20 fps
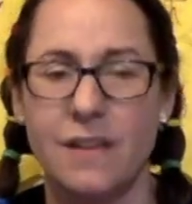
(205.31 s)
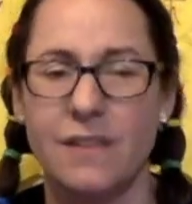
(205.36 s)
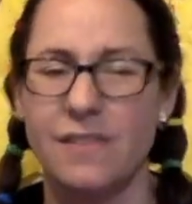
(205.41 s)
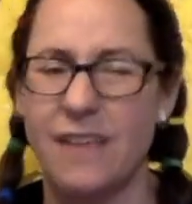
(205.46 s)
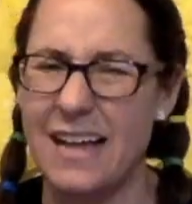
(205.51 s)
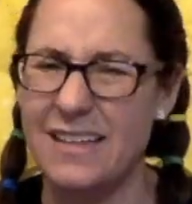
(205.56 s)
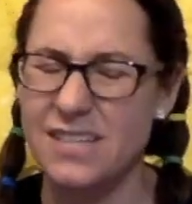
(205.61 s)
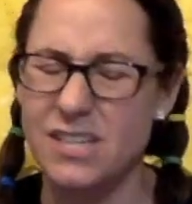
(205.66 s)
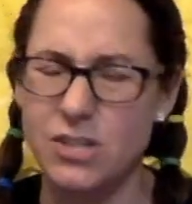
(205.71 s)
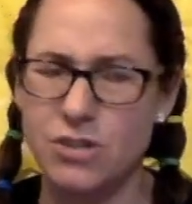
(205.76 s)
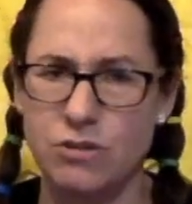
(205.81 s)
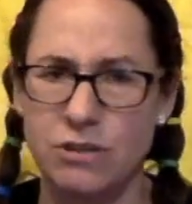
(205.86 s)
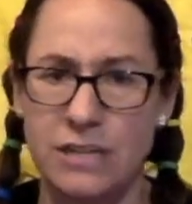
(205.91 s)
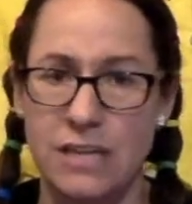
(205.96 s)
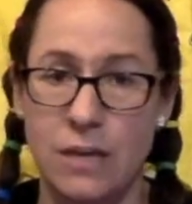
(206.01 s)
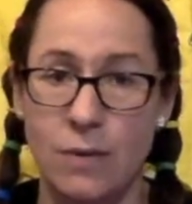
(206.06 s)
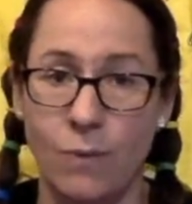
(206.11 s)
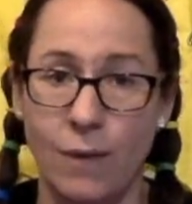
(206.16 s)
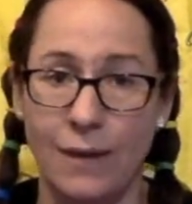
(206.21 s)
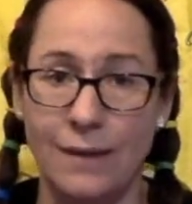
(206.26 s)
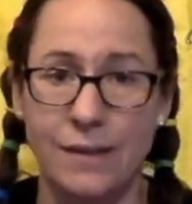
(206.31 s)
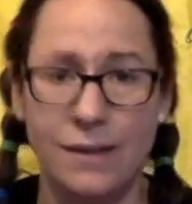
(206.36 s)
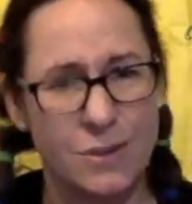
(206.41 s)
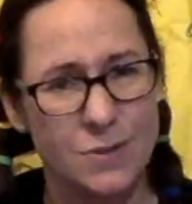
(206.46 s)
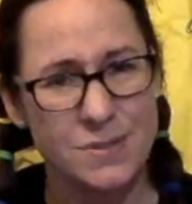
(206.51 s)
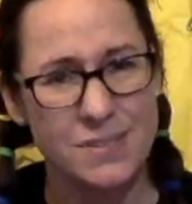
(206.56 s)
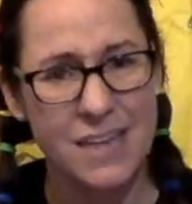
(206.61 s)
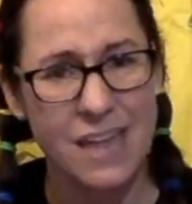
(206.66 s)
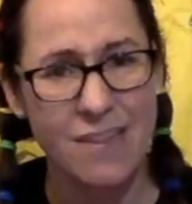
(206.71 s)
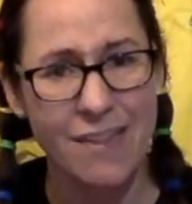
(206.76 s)
That's a tricky one. Can
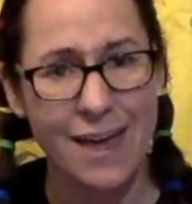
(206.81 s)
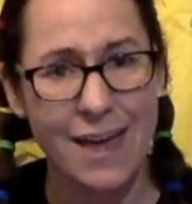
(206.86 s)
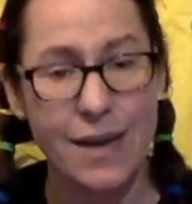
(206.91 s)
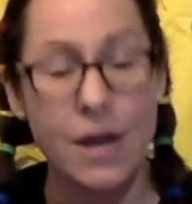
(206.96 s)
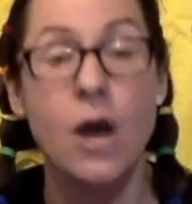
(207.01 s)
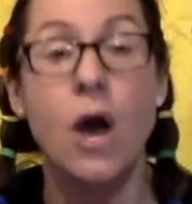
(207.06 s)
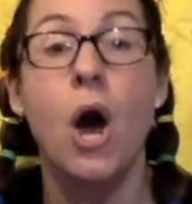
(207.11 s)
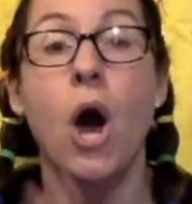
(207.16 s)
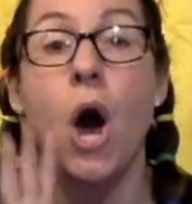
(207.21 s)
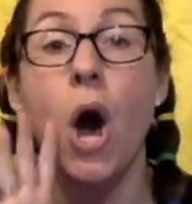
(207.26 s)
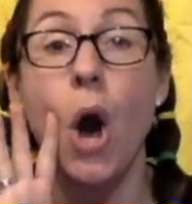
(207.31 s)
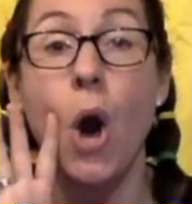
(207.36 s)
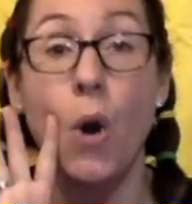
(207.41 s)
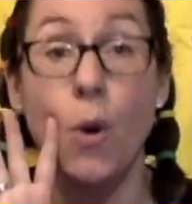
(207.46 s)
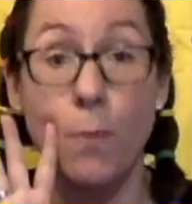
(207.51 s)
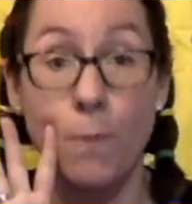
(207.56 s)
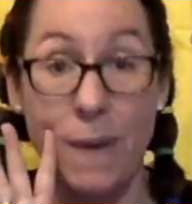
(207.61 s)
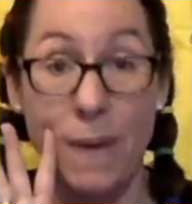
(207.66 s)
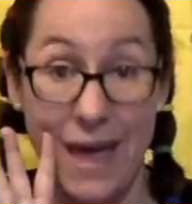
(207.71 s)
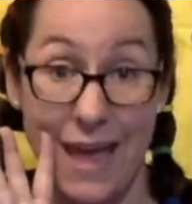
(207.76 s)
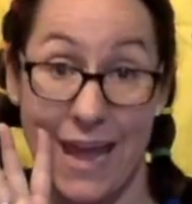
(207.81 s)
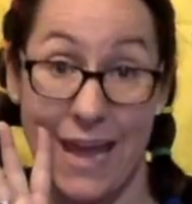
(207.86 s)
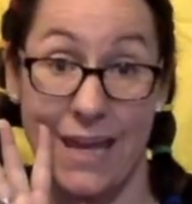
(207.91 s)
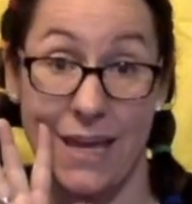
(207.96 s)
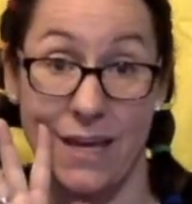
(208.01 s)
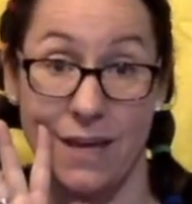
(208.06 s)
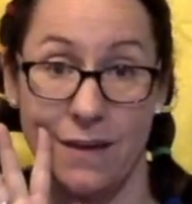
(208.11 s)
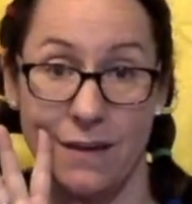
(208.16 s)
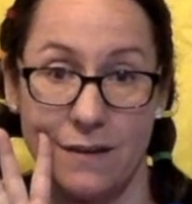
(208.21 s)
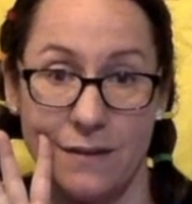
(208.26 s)
you say that?
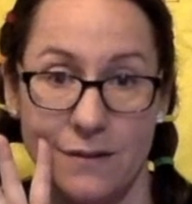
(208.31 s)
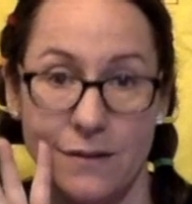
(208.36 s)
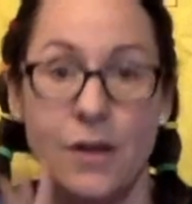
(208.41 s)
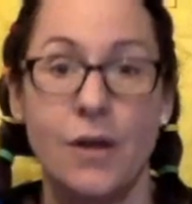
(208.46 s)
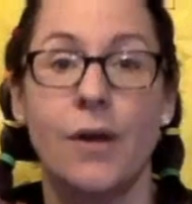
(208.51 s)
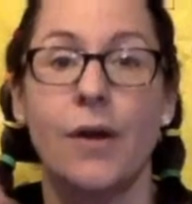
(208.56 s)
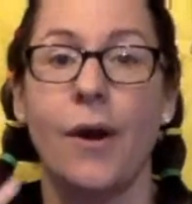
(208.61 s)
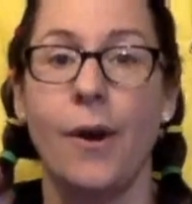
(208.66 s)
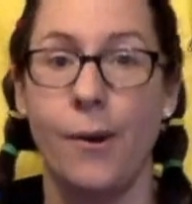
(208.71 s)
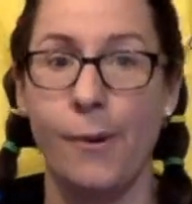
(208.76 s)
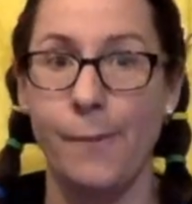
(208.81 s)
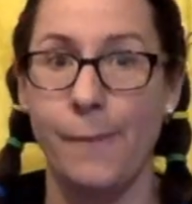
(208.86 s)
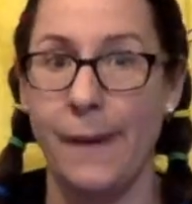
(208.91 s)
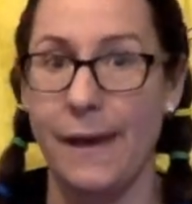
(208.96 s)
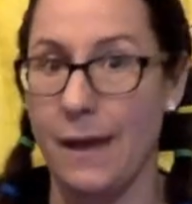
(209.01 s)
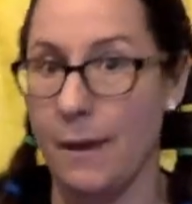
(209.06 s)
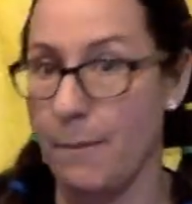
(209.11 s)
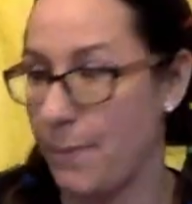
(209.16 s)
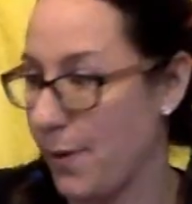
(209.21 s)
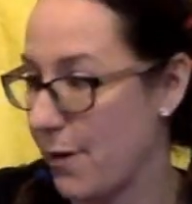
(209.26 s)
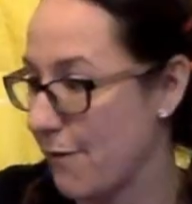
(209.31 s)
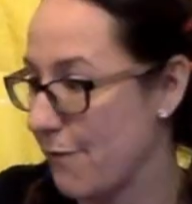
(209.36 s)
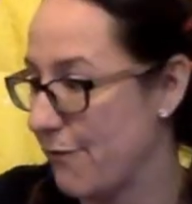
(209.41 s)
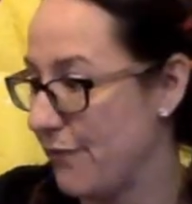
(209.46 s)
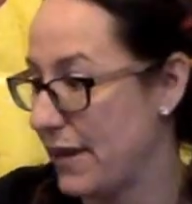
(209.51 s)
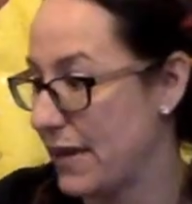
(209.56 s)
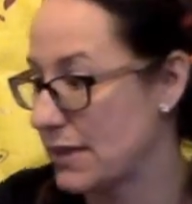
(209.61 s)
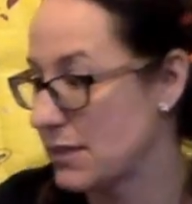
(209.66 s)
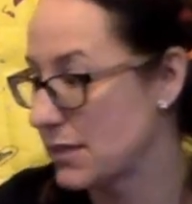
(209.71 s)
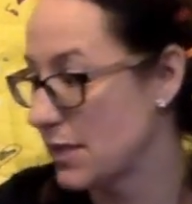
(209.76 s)
Opaque. Opaque,
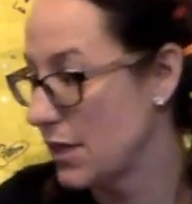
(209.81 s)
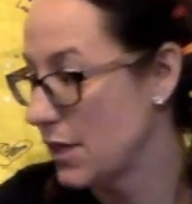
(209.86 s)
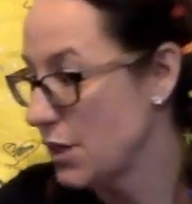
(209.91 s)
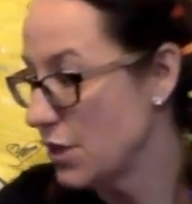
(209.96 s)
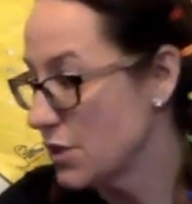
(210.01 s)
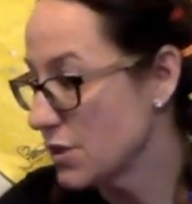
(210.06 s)
perfect.